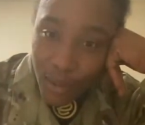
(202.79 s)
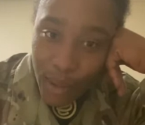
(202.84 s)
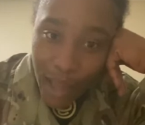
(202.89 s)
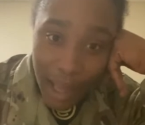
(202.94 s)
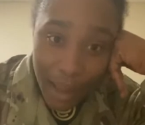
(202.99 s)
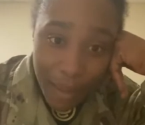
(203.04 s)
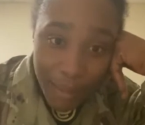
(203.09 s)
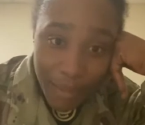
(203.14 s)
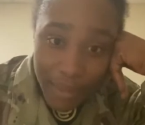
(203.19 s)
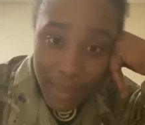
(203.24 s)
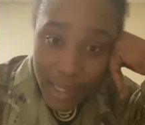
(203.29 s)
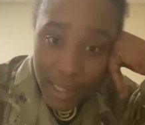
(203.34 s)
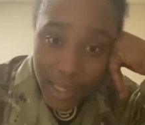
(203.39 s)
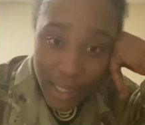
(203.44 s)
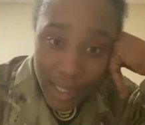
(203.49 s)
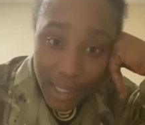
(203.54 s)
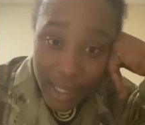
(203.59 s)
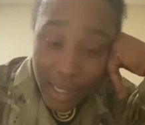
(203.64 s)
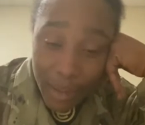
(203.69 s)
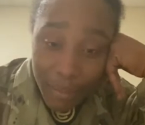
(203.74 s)
I'm
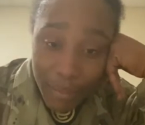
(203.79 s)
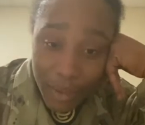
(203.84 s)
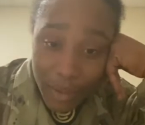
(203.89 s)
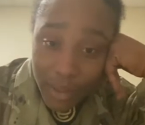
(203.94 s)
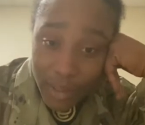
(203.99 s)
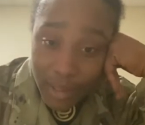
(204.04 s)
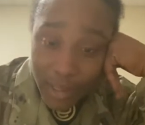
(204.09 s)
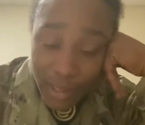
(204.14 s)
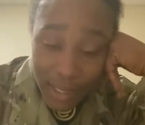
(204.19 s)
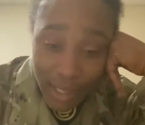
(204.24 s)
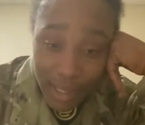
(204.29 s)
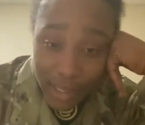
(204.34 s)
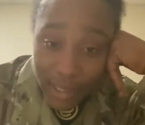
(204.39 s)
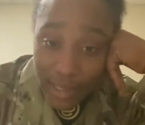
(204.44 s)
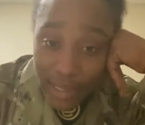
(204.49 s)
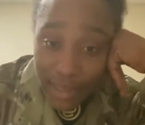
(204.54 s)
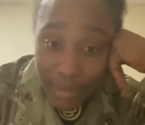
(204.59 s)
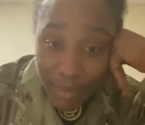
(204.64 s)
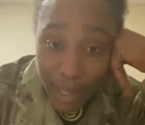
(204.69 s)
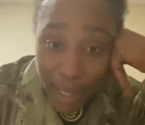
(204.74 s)
thinking I'm going to look at
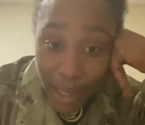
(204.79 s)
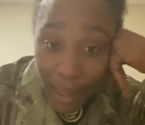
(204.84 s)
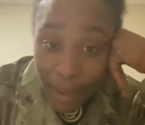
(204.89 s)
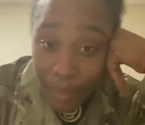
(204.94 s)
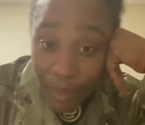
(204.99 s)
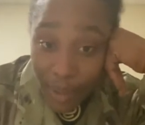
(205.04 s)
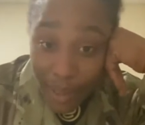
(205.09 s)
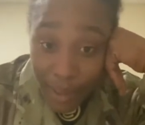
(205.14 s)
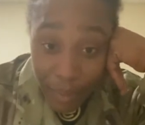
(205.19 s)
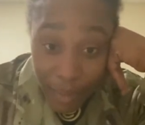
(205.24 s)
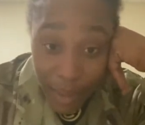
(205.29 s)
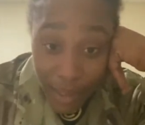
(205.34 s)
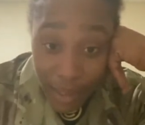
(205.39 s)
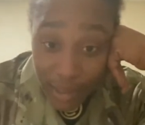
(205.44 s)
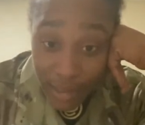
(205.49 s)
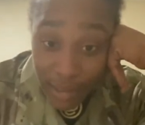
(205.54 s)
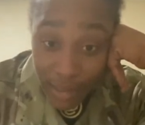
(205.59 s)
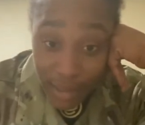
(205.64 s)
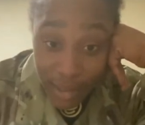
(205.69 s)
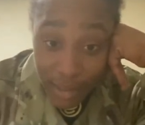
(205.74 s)
this map and pay
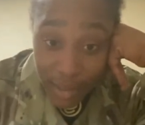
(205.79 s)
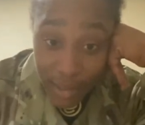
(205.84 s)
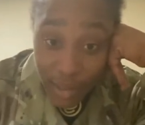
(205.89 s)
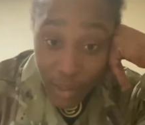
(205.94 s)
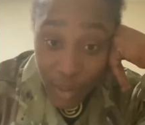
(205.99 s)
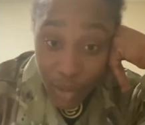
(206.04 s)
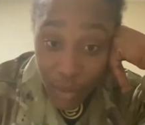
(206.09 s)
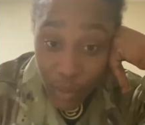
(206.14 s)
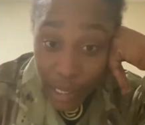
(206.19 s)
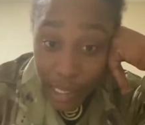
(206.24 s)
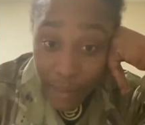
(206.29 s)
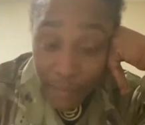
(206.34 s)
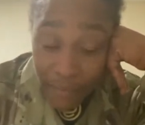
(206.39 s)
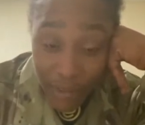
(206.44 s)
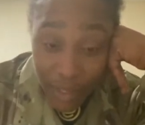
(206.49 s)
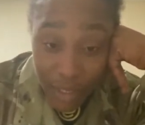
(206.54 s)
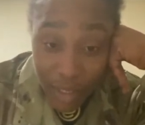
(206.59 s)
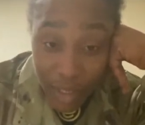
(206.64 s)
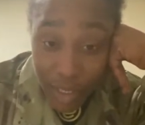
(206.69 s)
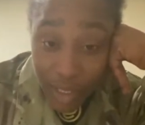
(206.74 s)
attention to terrain
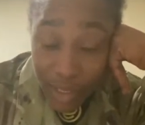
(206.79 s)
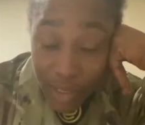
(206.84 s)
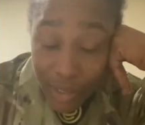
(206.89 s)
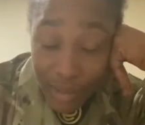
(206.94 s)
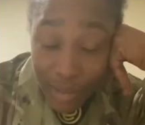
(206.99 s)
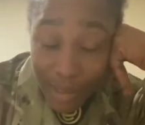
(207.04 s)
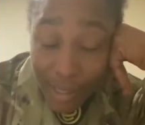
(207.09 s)
features,